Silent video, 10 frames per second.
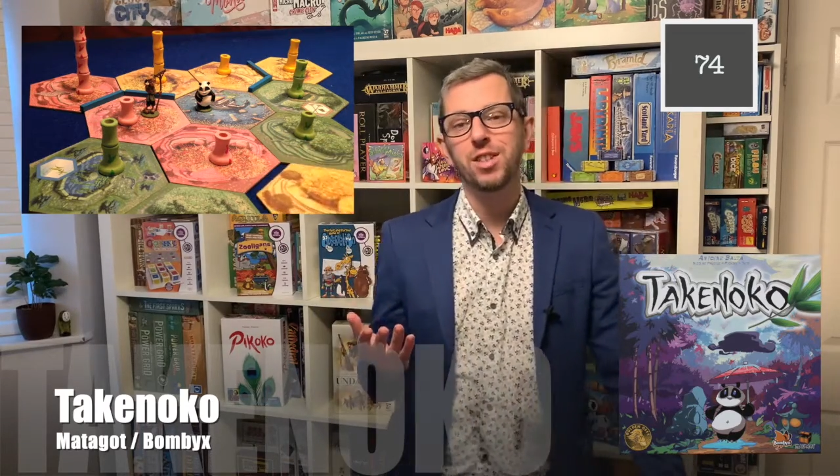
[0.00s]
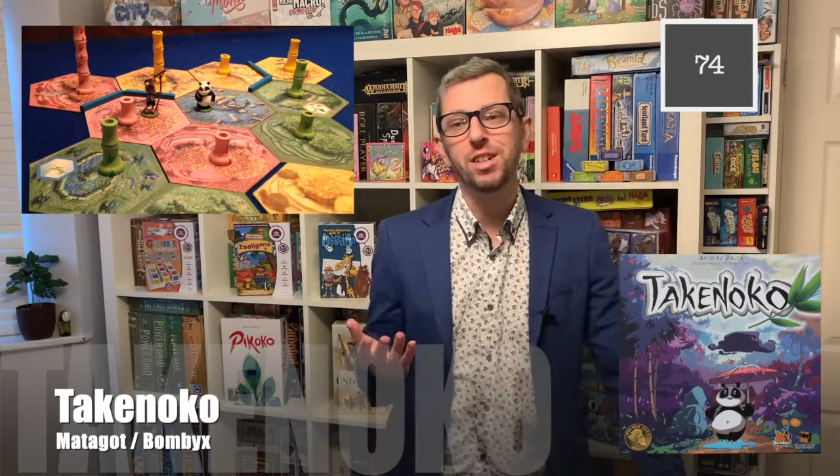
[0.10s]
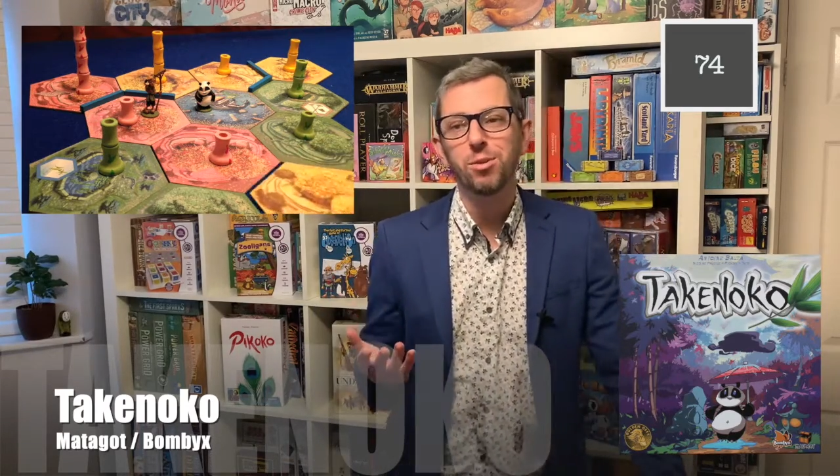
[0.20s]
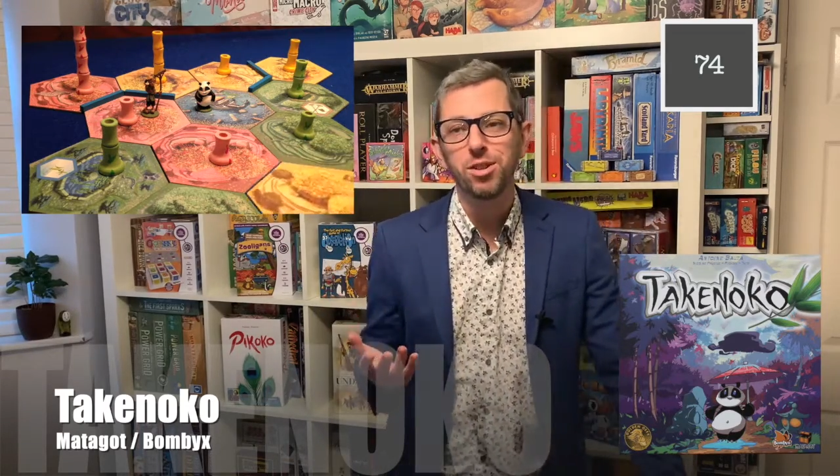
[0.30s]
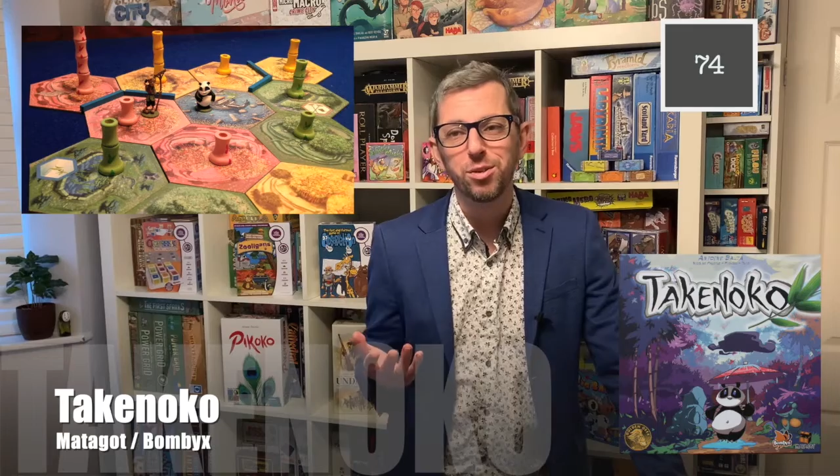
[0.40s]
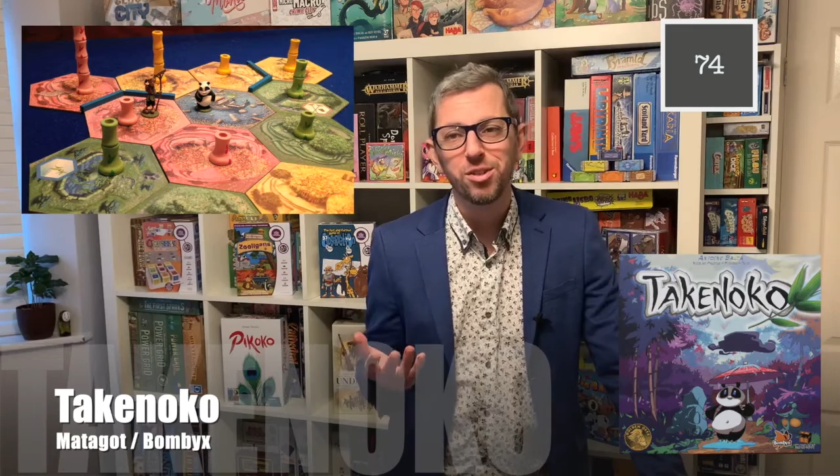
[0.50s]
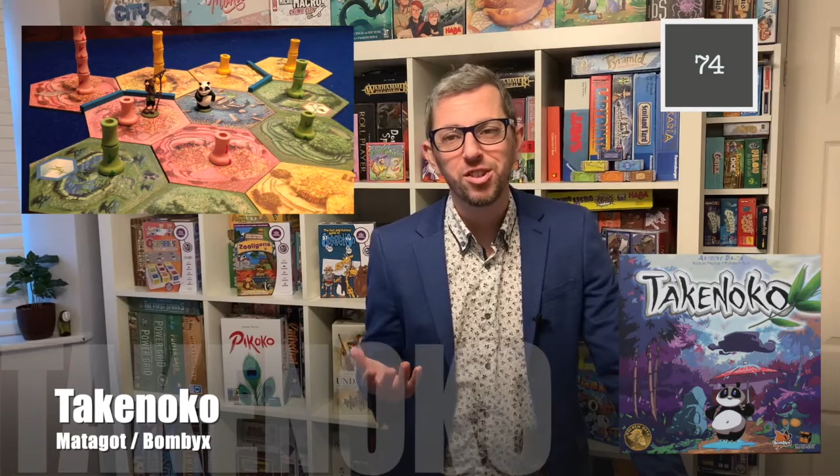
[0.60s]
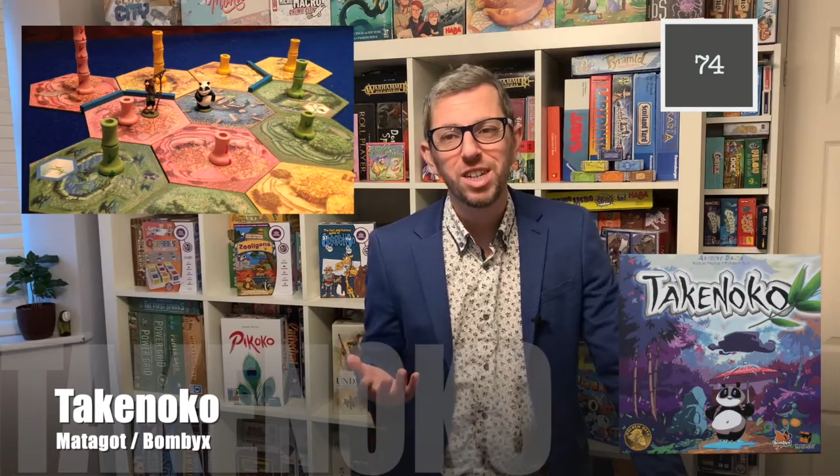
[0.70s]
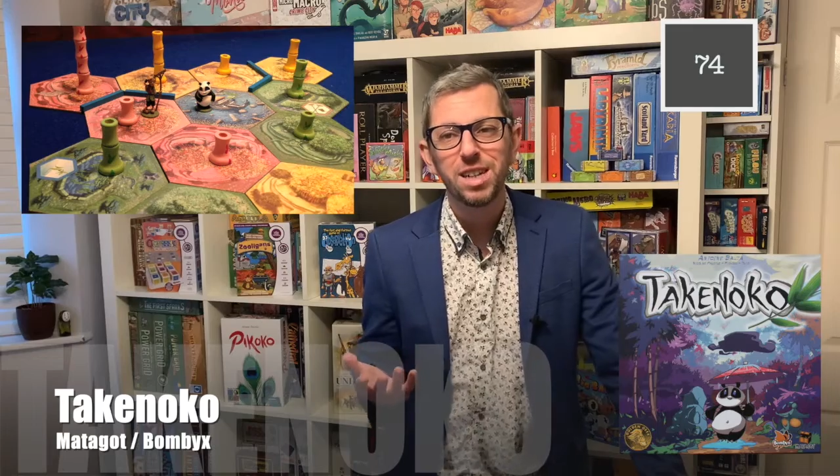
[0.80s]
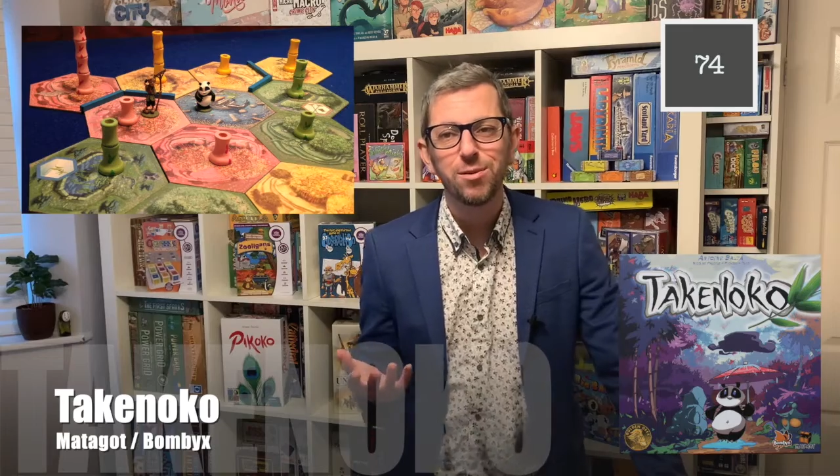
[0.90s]
that you want to
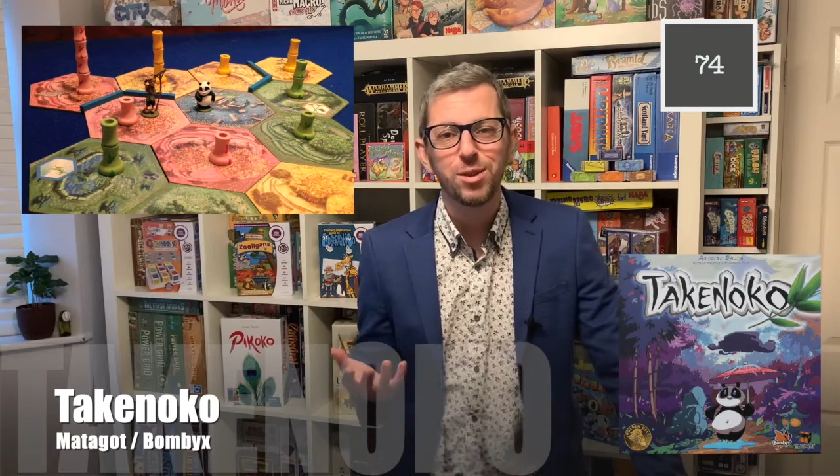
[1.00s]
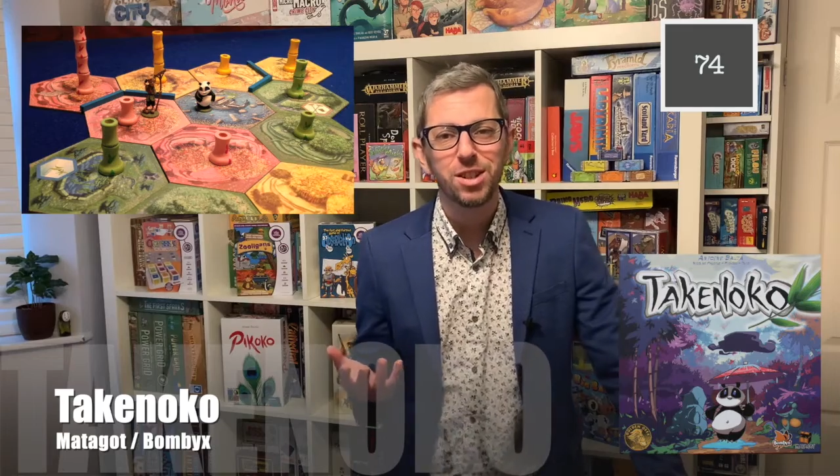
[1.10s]
achieve.